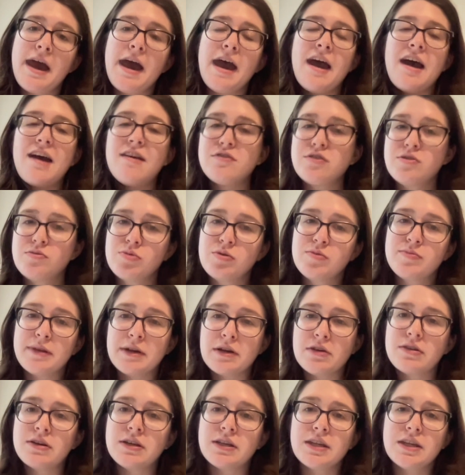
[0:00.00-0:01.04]
After
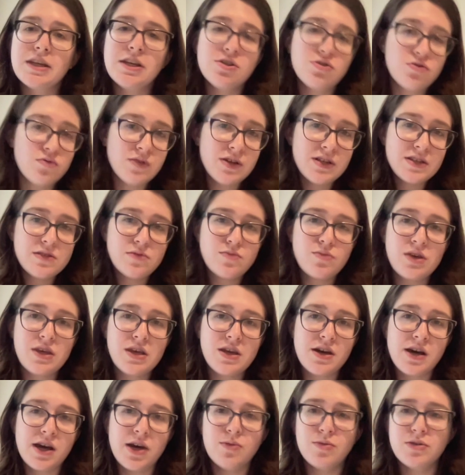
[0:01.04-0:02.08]
preparing each
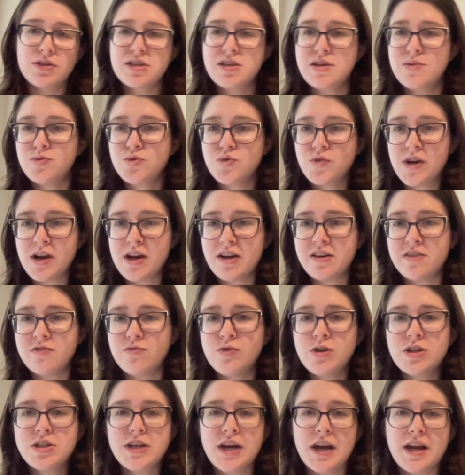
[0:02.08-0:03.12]
recipe, I would keep track of
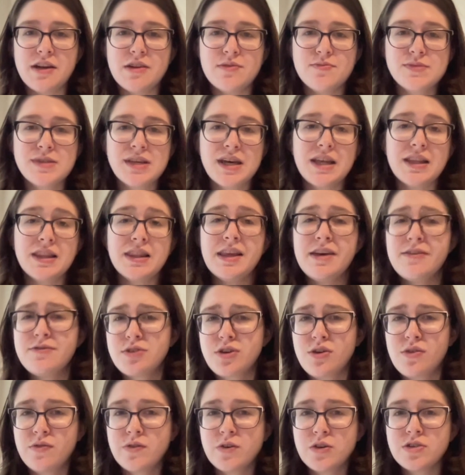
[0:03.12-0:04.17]
which items had
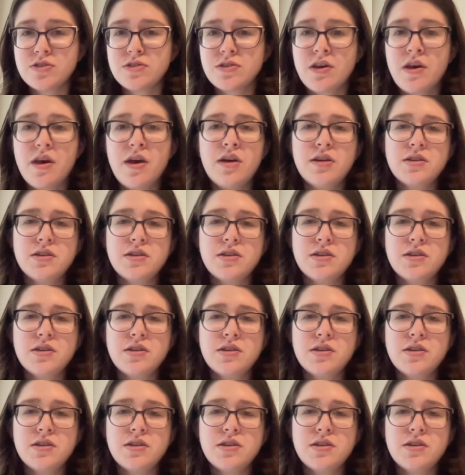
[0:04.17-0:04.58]
leftovers